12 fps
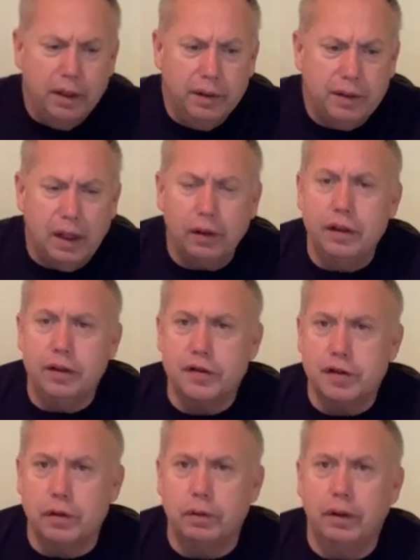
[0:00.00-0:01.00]
telling the
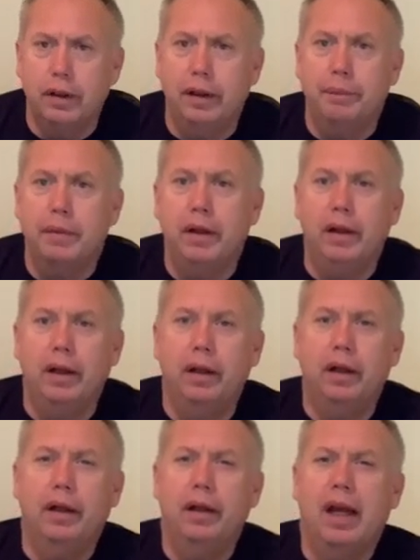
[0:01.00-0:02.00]
story,
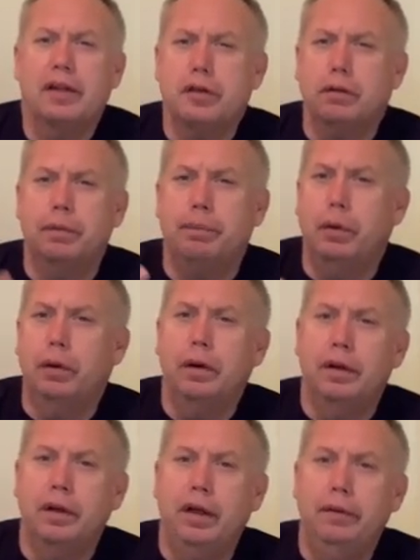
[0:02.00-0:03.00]
and that's so
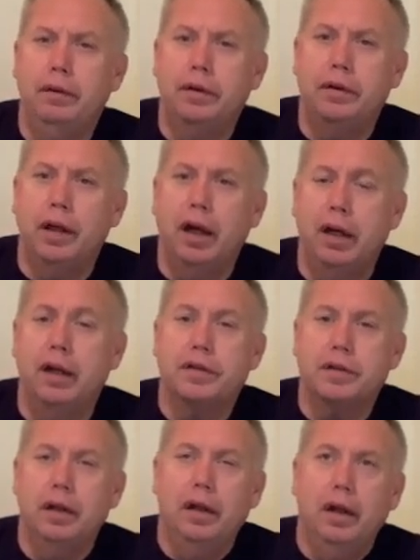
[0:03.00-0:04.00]
important even to
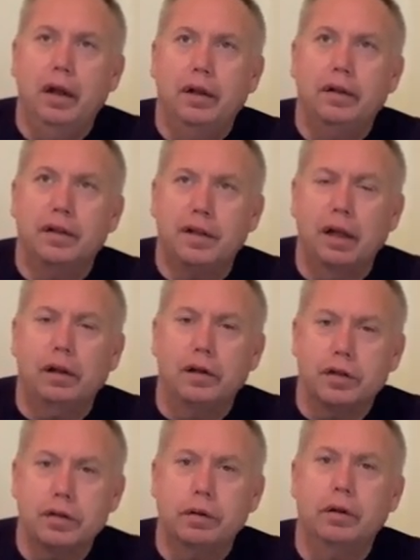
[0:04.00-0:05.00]
us to tell
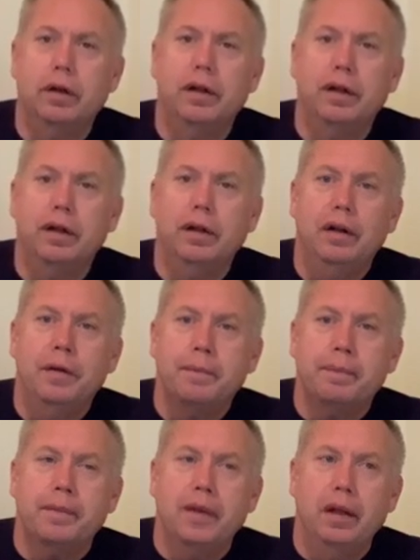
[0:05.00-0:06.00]
our story, to
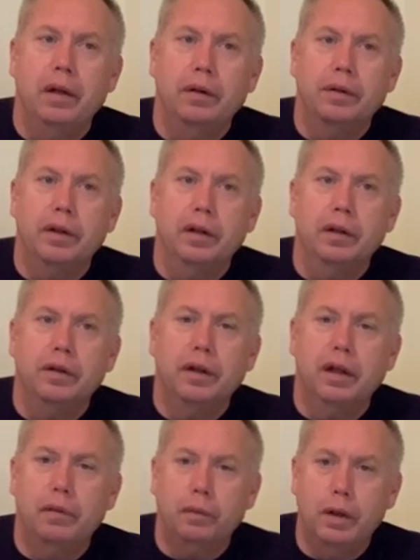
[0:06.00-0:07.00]

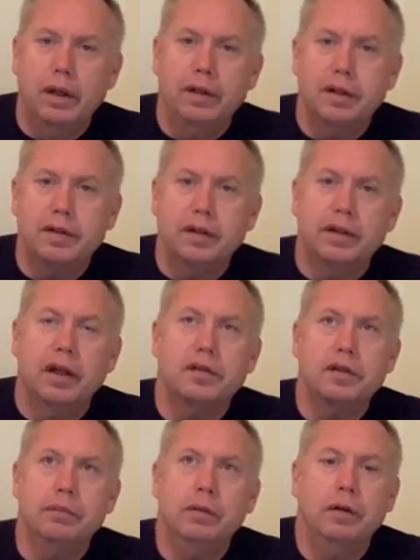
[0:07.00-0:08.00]
give witness and
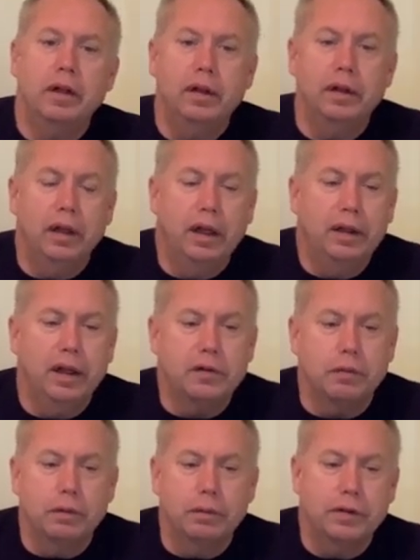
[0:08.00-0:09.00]
testimony, and
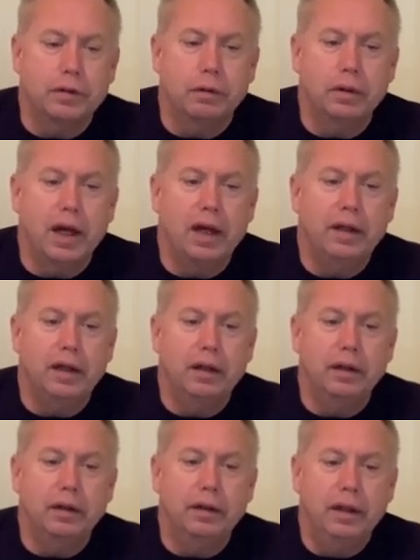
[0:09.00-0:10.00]
that's what was going on
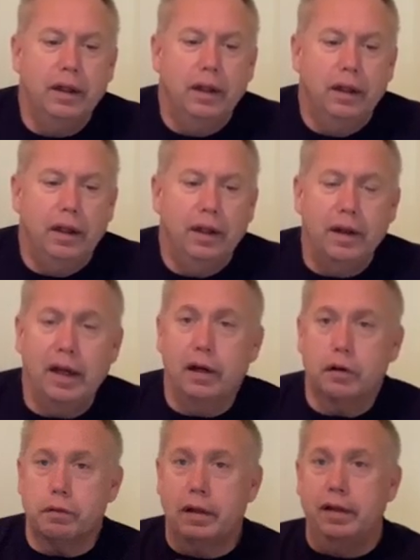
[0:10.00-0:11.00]
here, and they
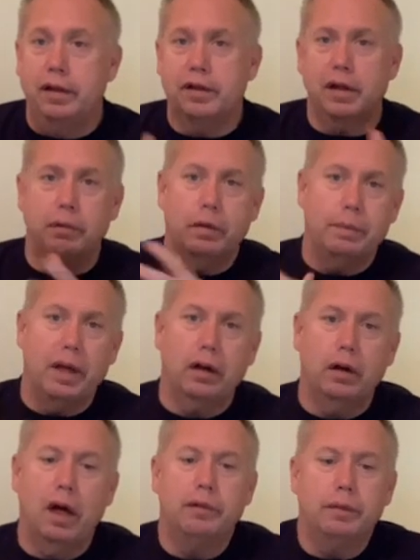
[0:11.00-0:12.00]
agreed to send
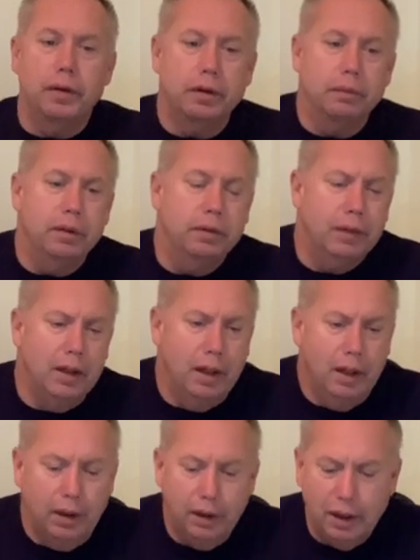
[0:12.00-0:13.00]
Rebecca off with him, and
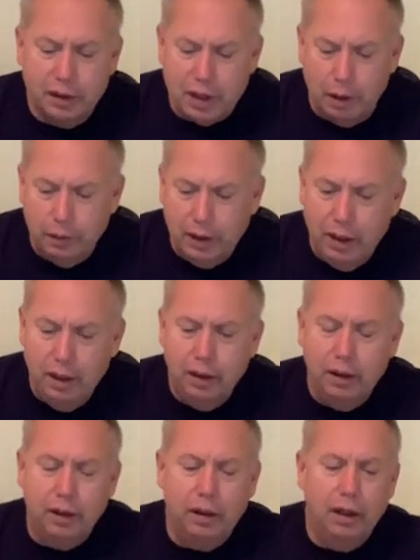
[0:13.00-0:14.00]
that's how we end